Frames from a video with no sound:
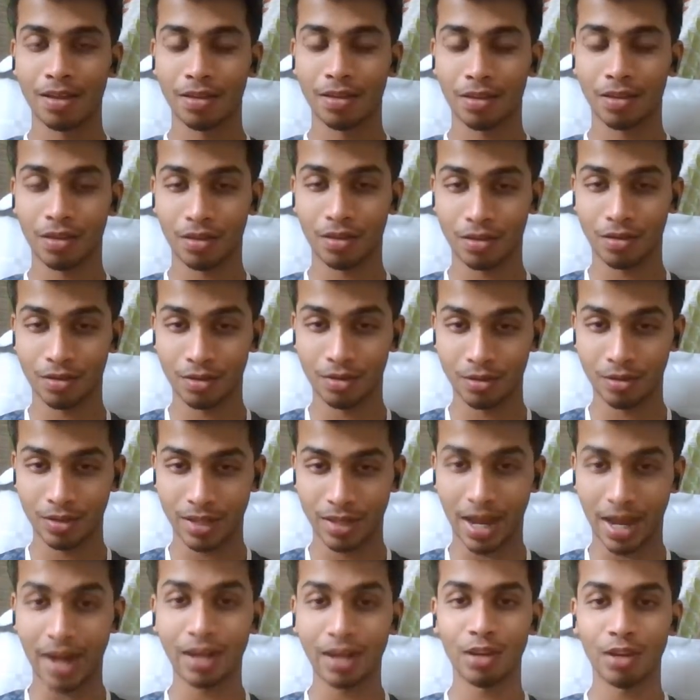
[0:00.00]
So
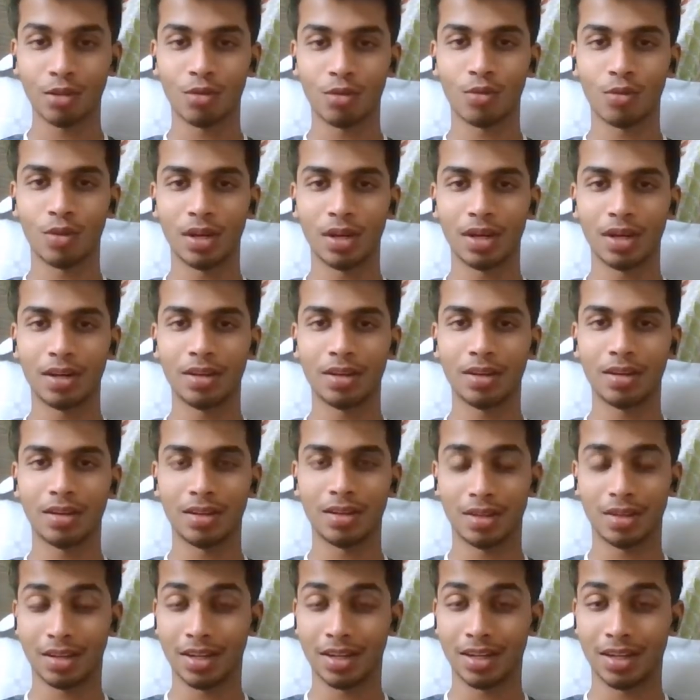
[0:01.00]
that is one,
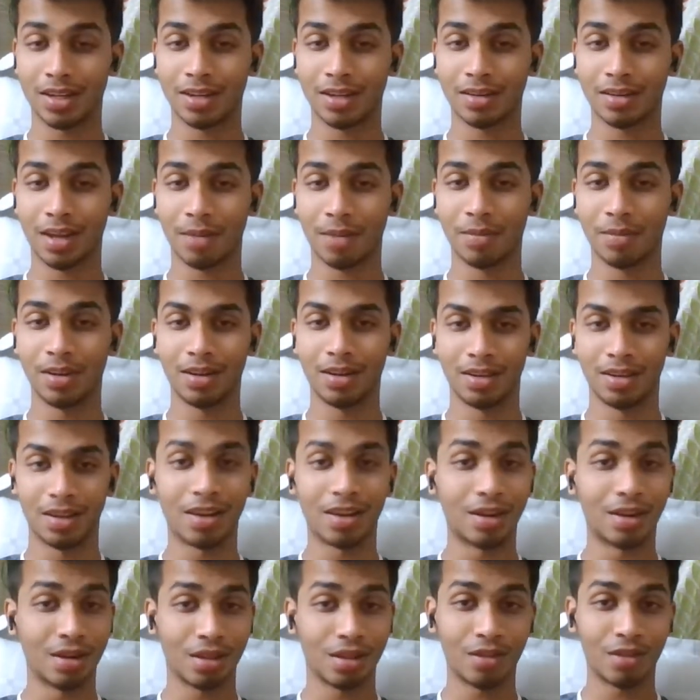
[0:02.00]
the
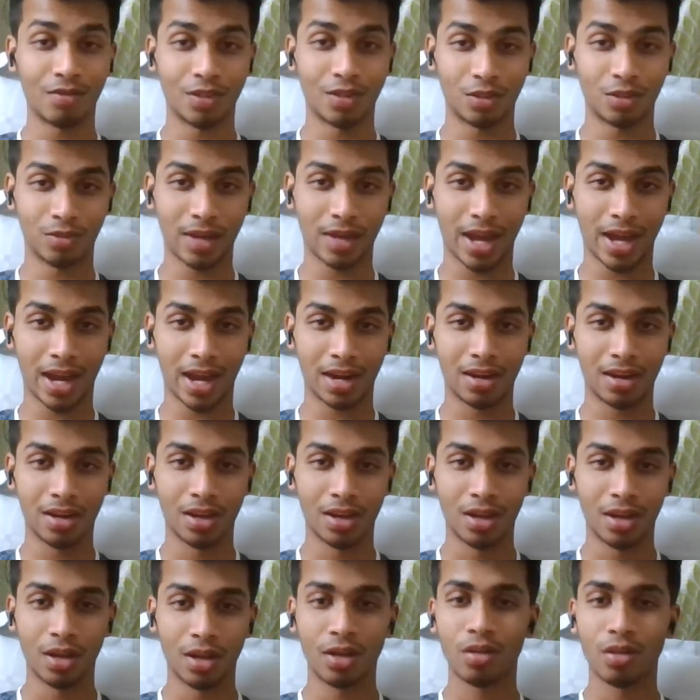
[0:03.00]
concern which we had.
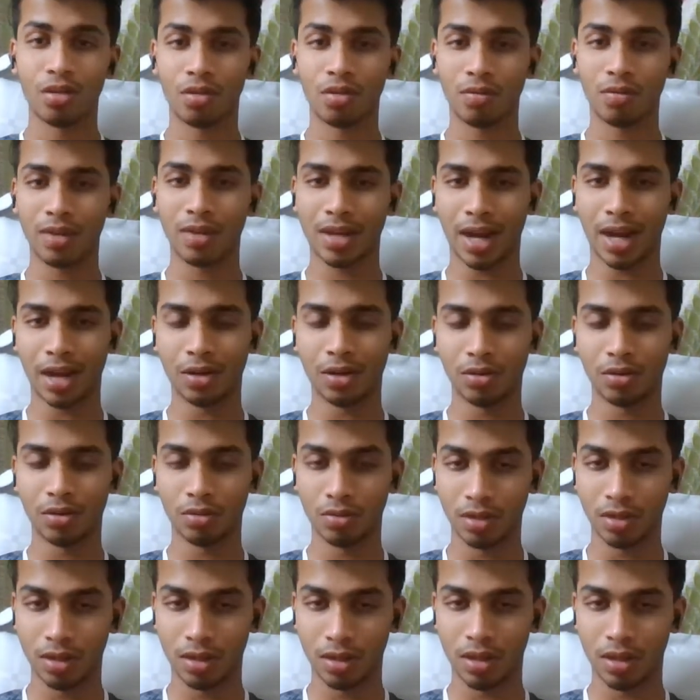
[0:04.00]
So we tried to do
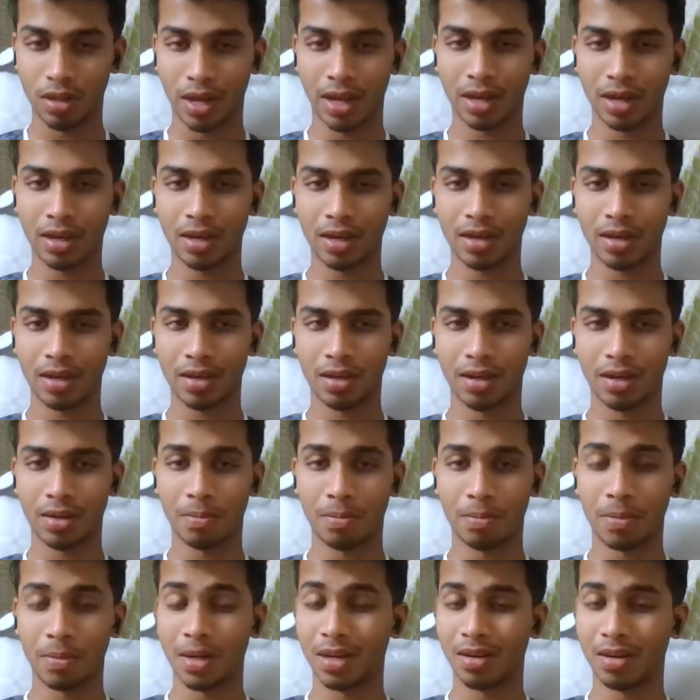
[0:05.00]
the design,
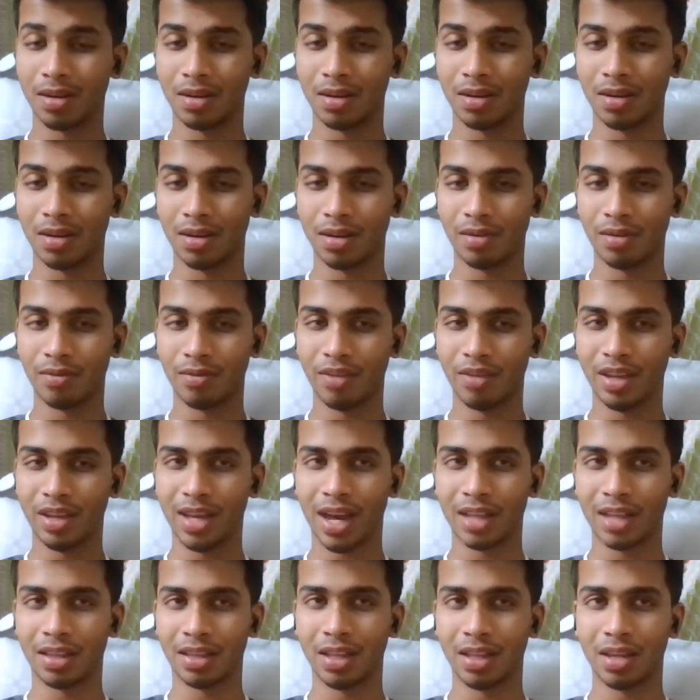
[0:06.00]
but
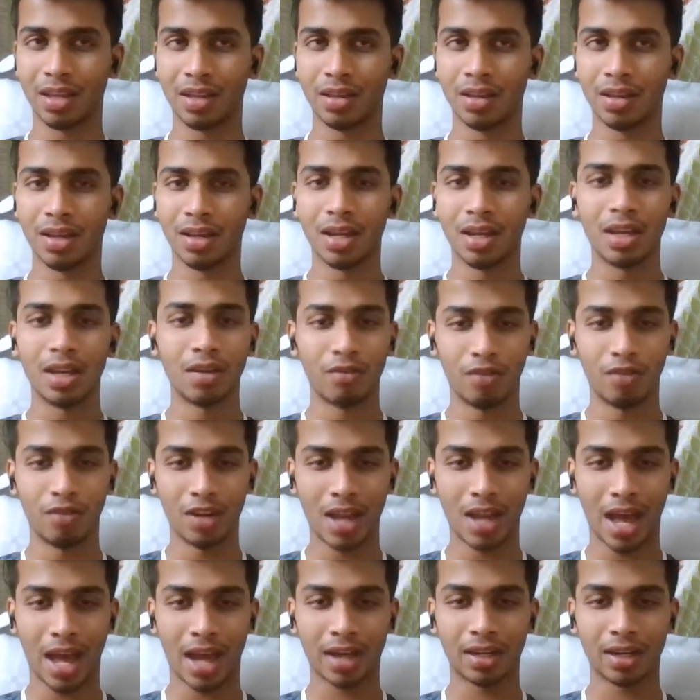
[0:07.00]
I think, we
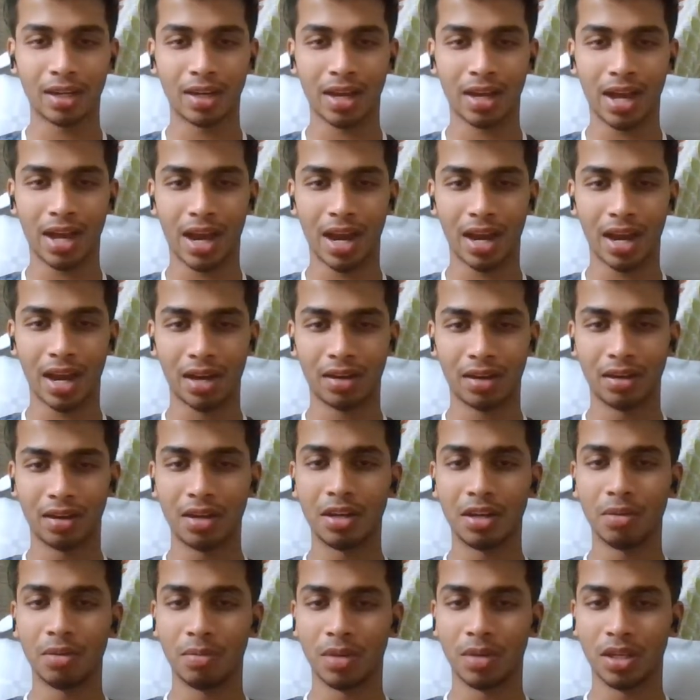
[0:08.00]
lacked
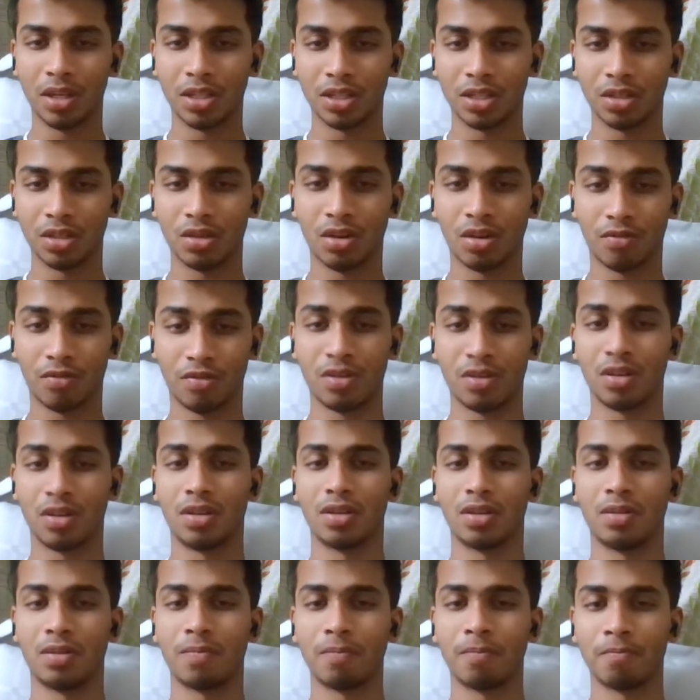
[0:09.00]
determination of
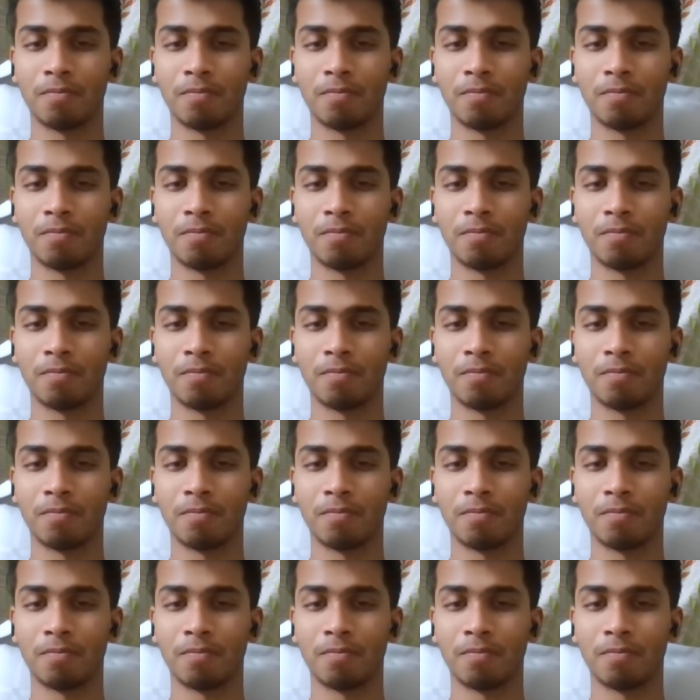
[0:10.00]
the